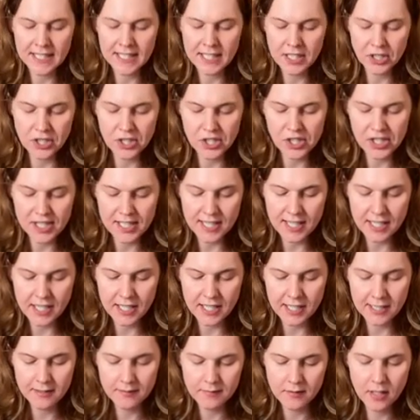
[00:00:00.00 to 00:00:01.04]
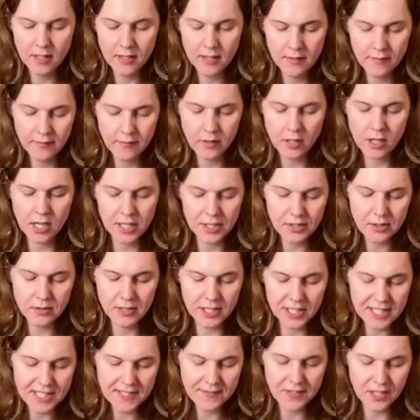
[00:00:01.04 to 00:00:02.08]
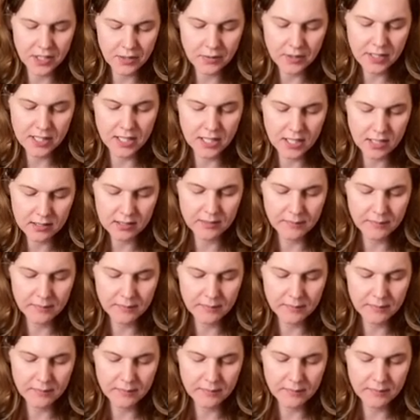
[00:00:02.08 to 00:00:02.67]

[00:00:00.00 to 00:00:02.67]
energy here for our Taurus viewer?